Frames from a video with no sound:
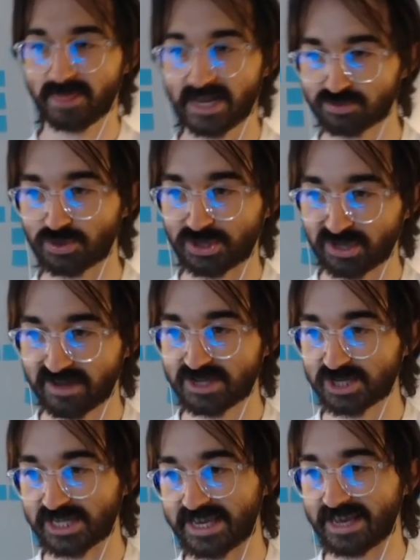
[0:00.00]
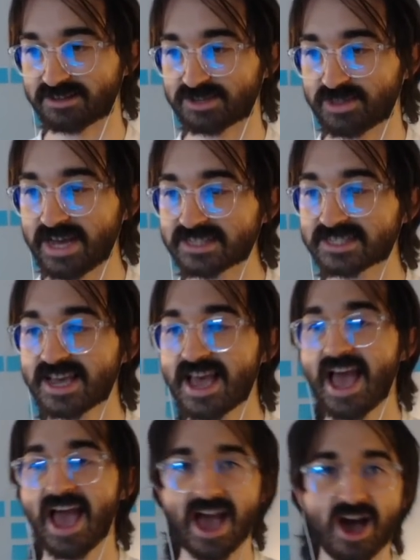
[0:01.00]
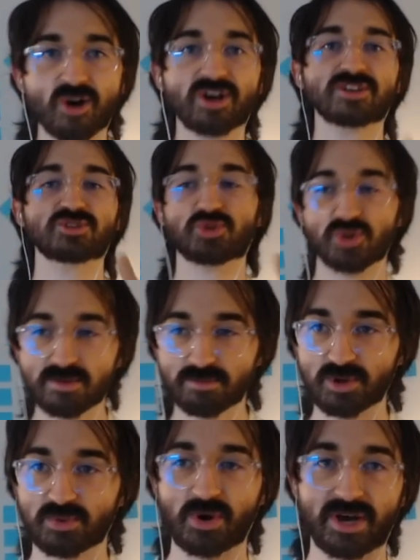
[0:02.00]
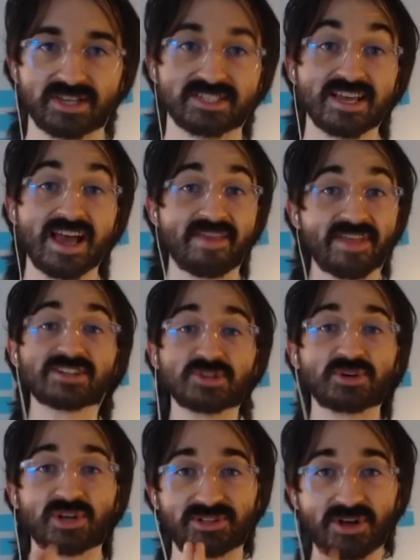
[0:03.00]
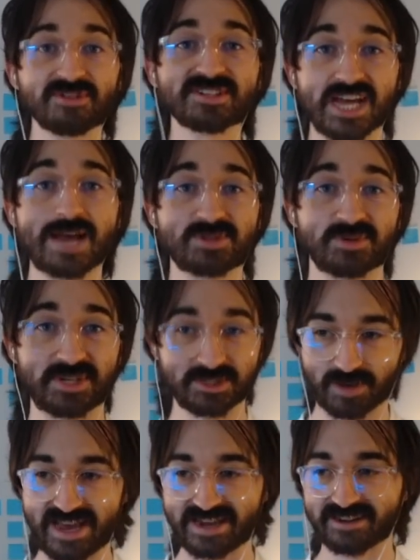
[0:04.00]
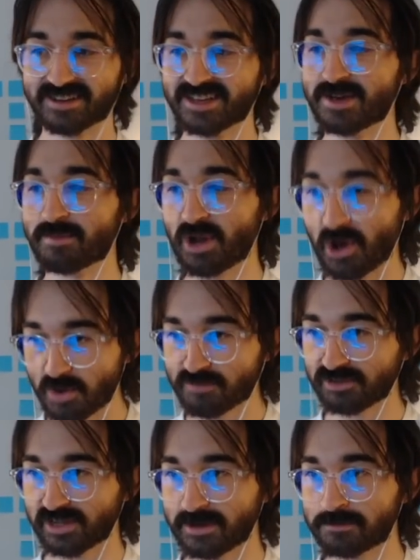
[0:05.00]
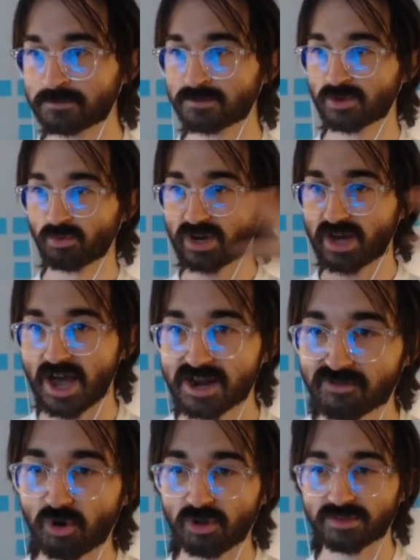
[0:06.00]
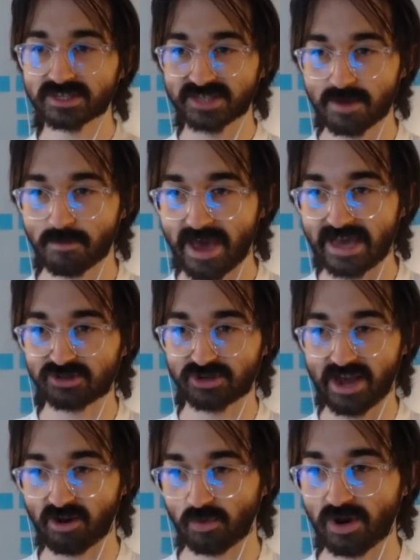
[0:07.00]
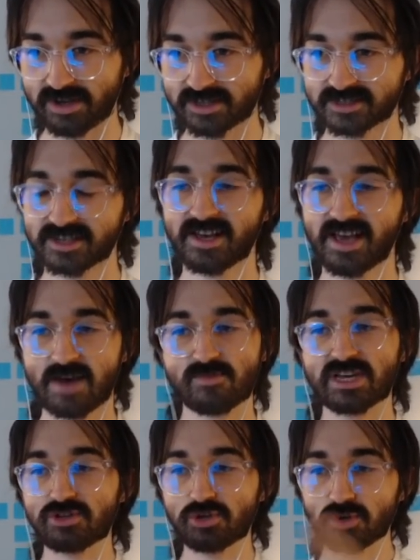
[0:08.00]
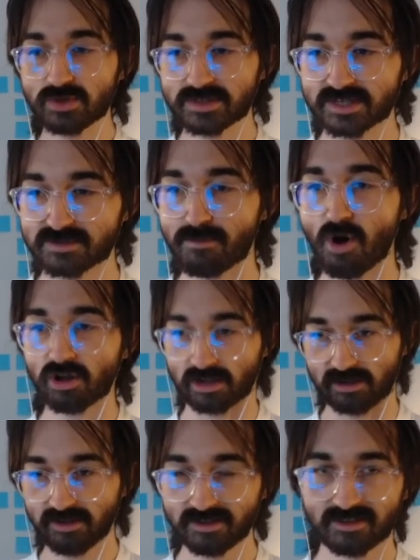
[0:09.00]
what you'll eventually get. So that's how Dreambooth works. And that took a long time to explain, but hopefully we're kind of all on the same page on how it works, and we can use this model